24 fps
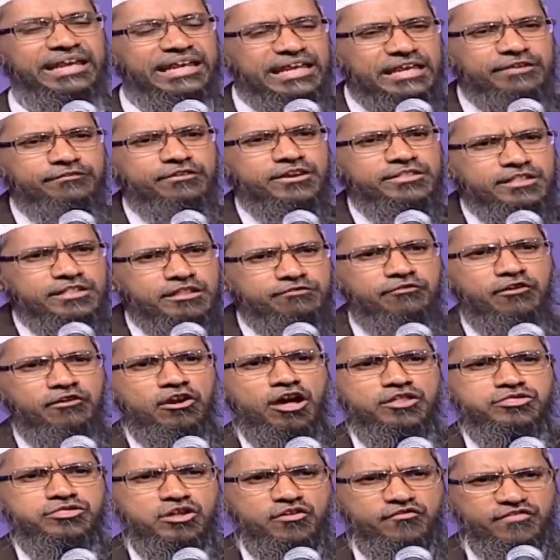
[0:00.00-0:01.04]
even this
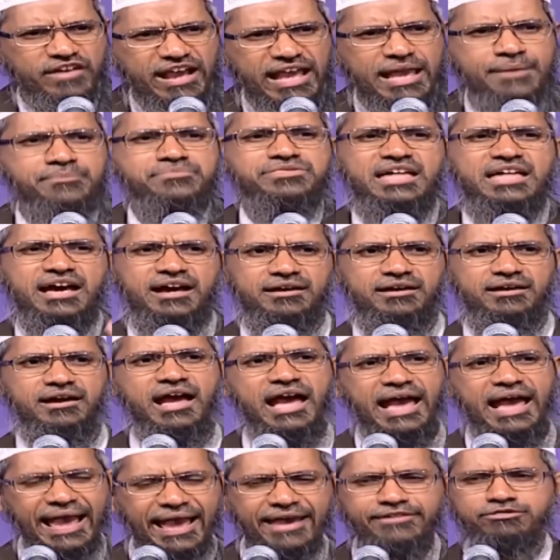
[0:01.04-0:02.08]
philosophy of
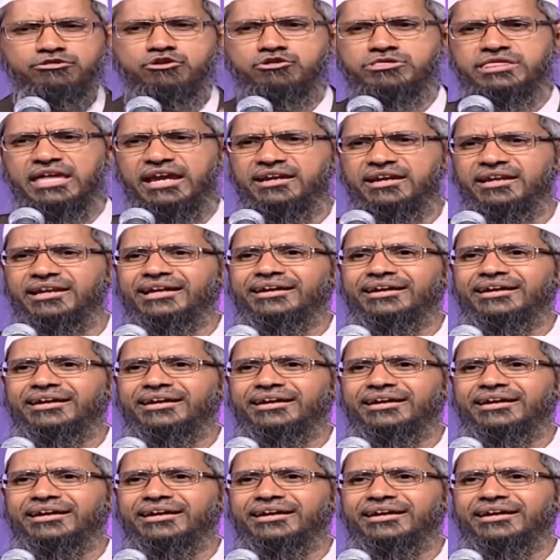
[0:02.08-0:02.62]
Ahimsa, as you said,